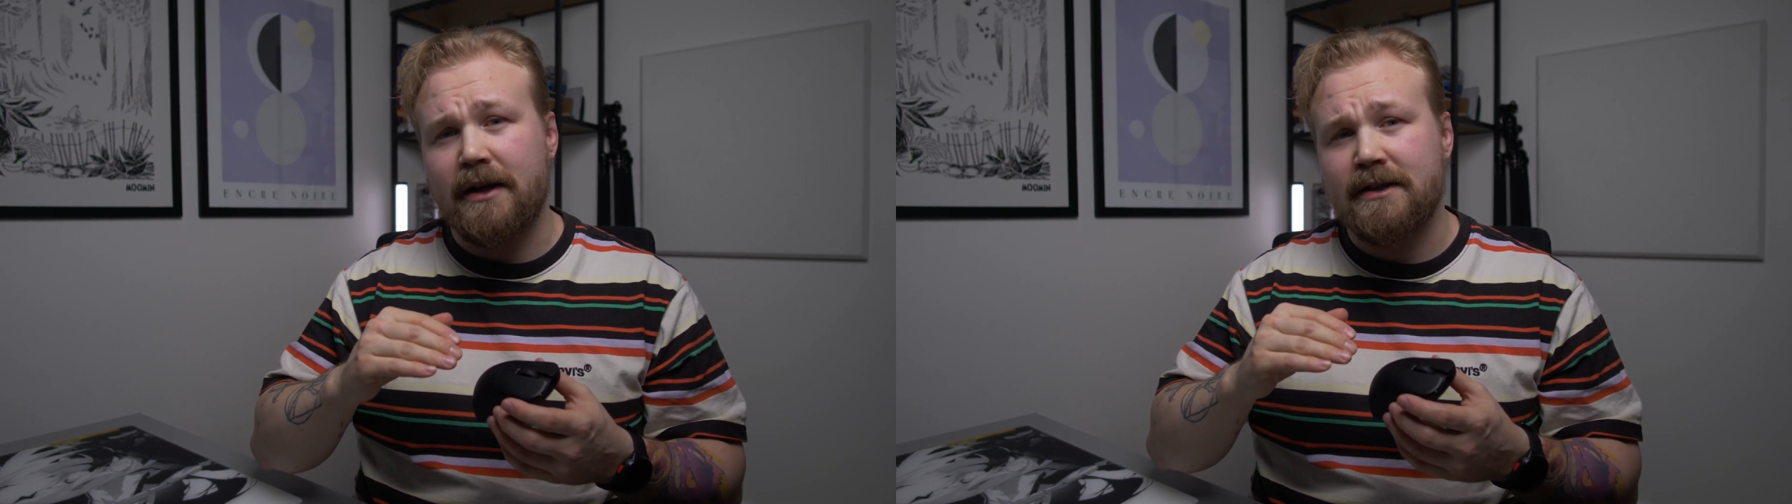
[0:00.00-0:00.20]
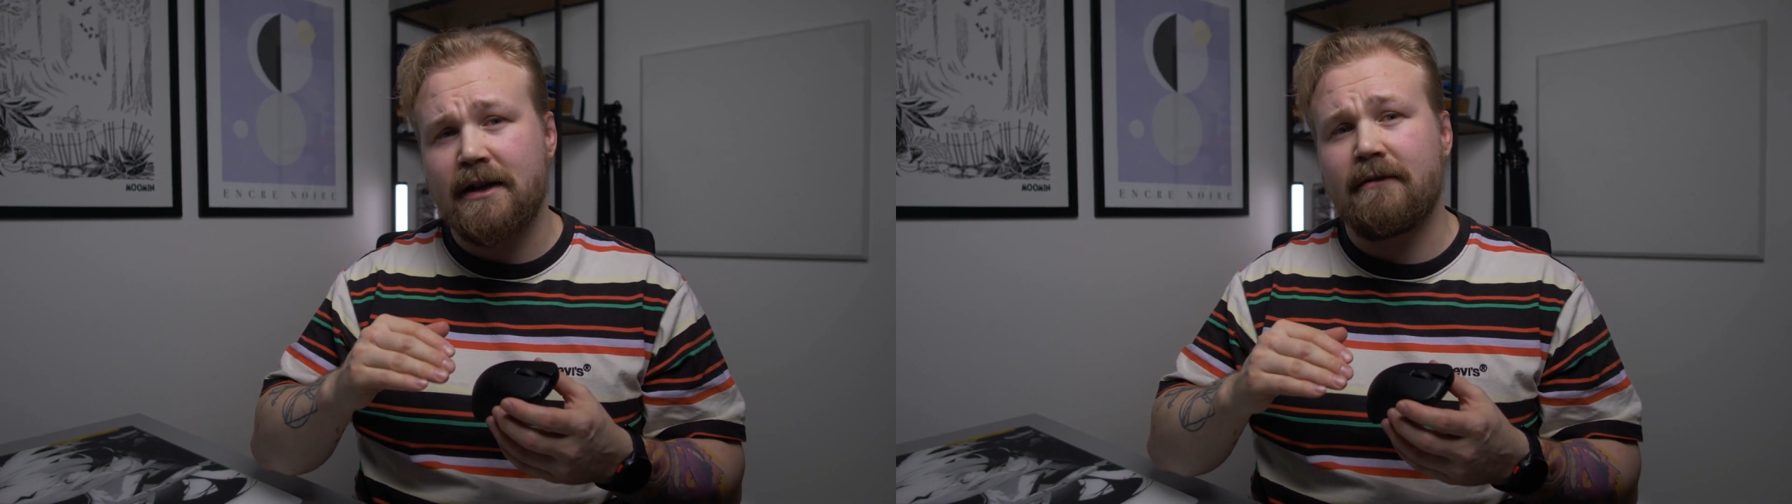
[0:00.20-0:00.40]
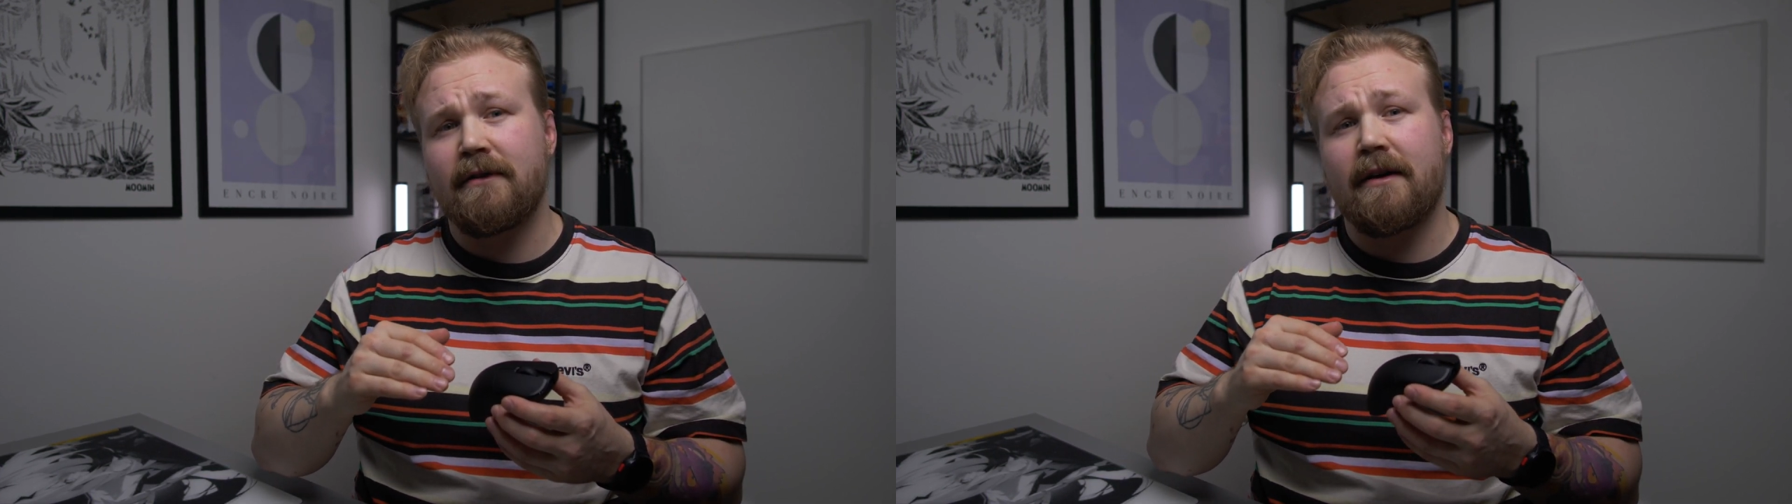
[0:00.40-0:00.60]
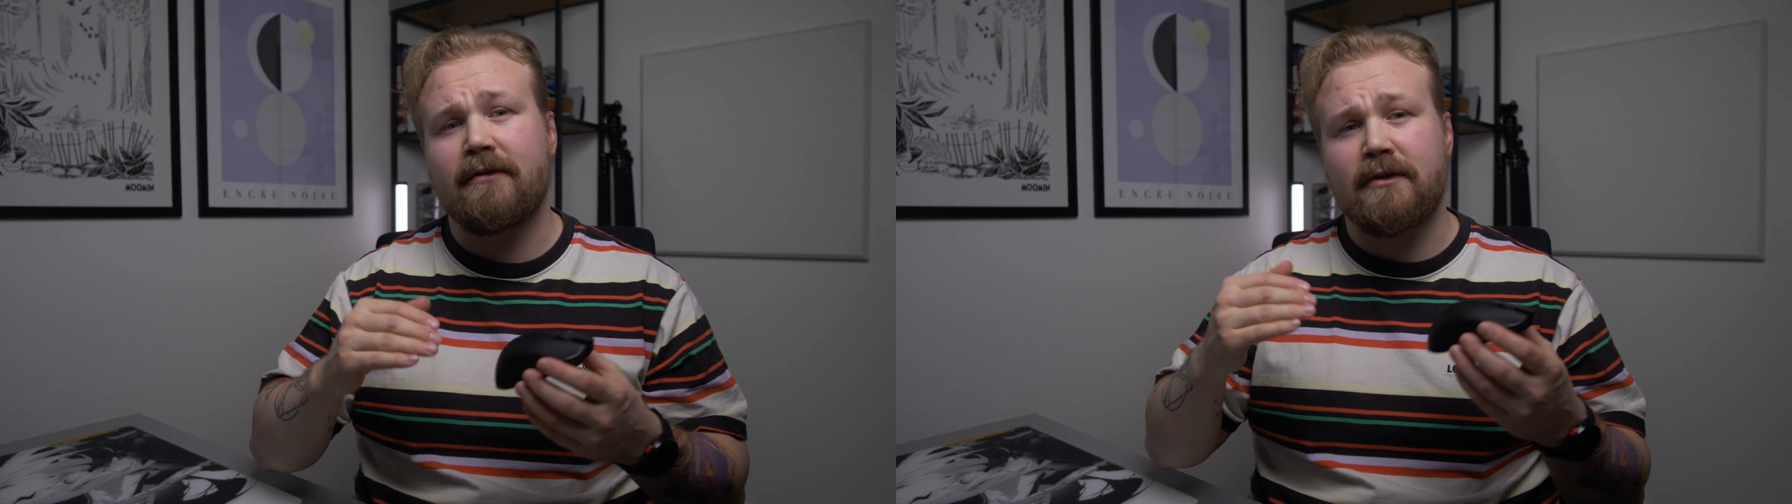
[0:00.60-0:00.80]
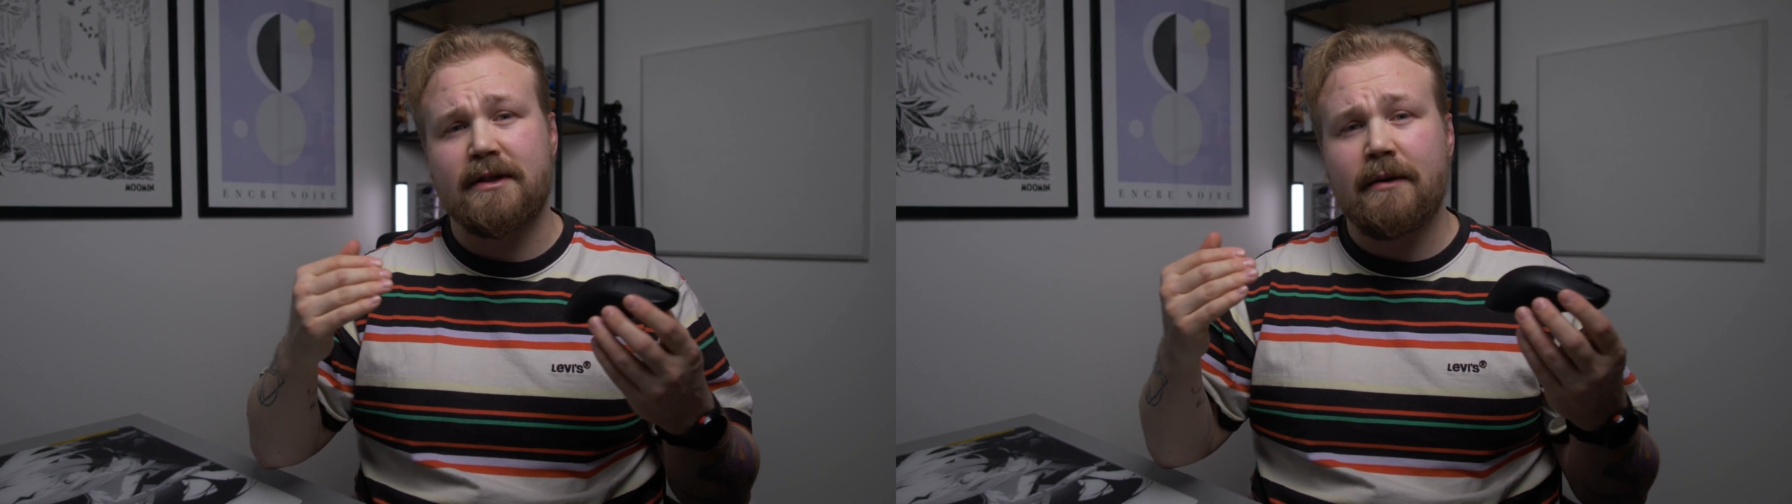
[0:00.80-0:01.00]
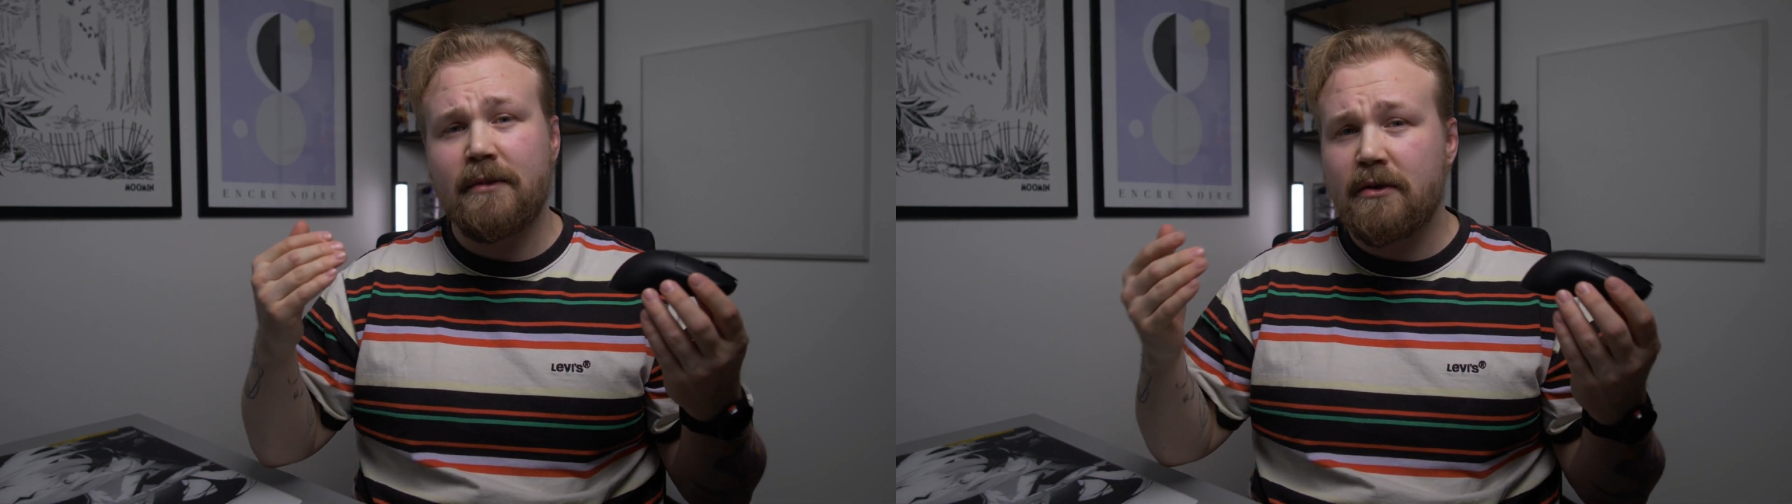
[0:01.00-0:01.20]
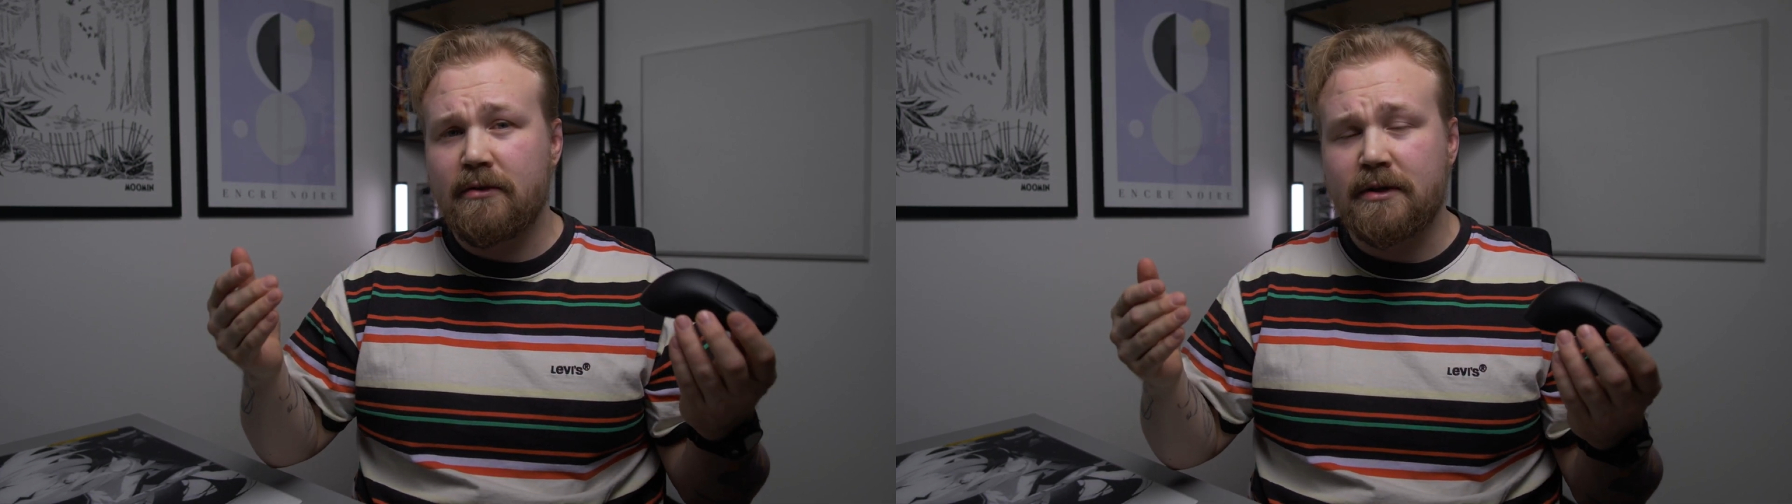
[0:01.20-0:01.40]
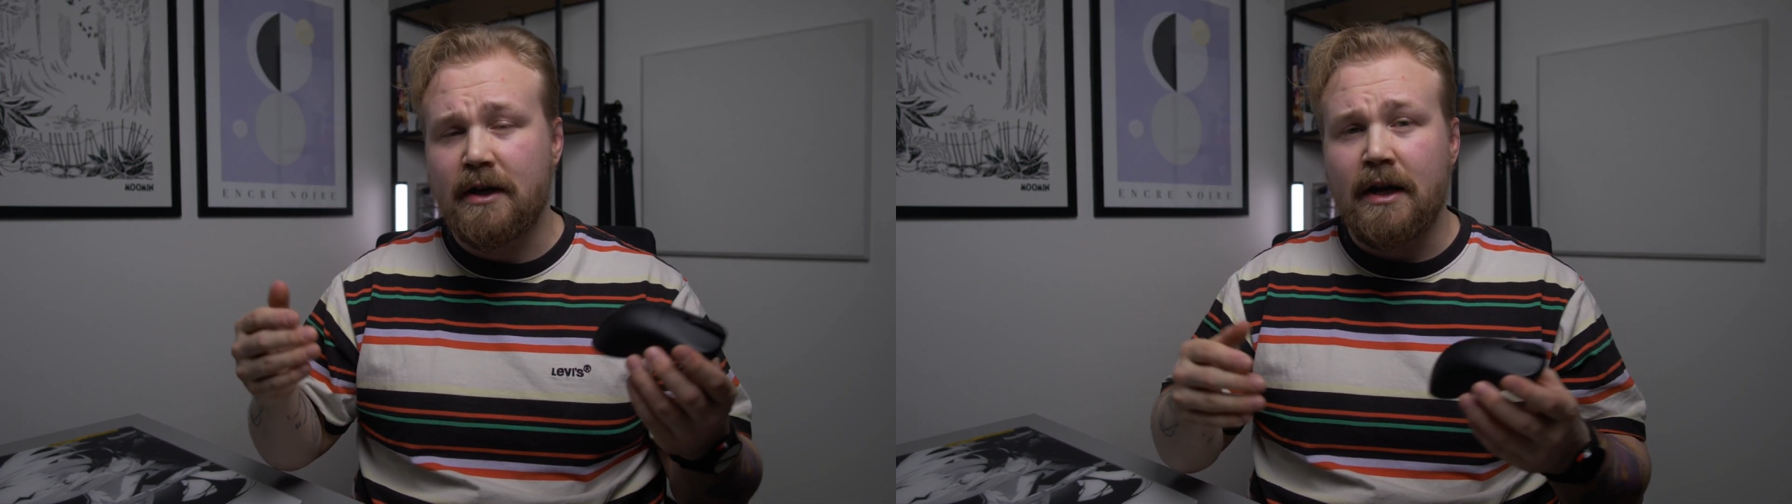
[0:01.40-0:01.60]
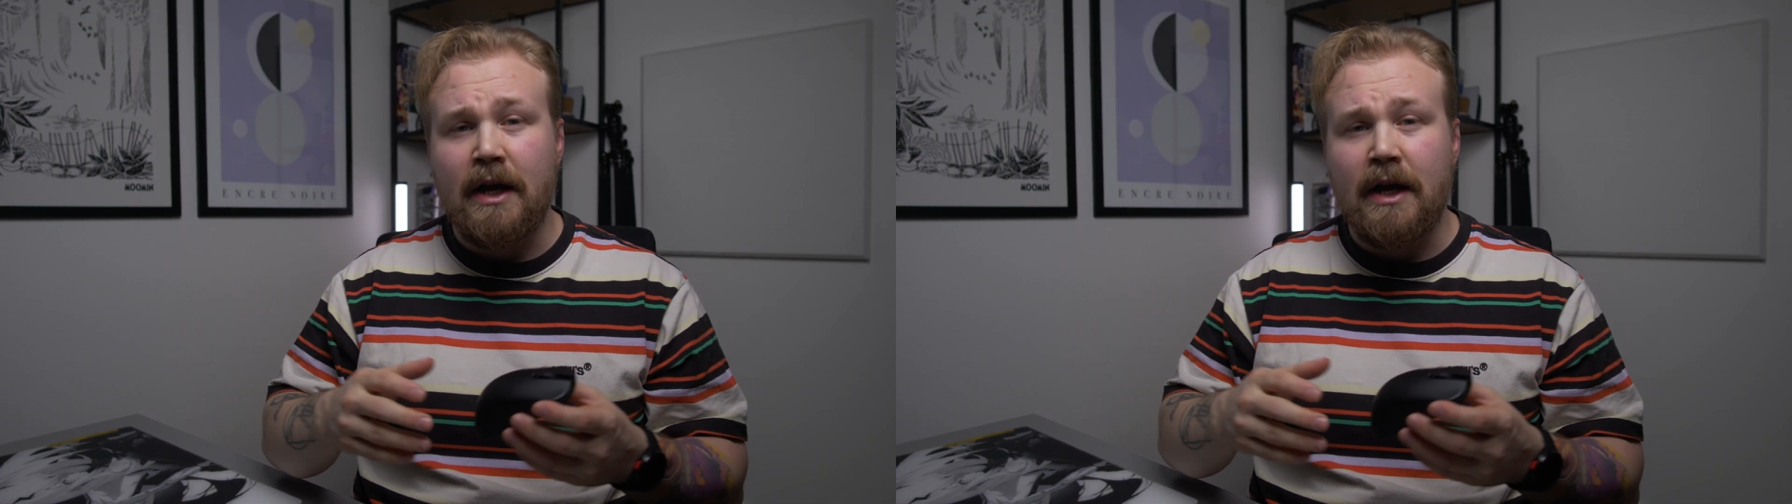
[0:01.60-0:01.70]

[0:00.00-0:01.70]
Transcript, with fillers: itself after some use.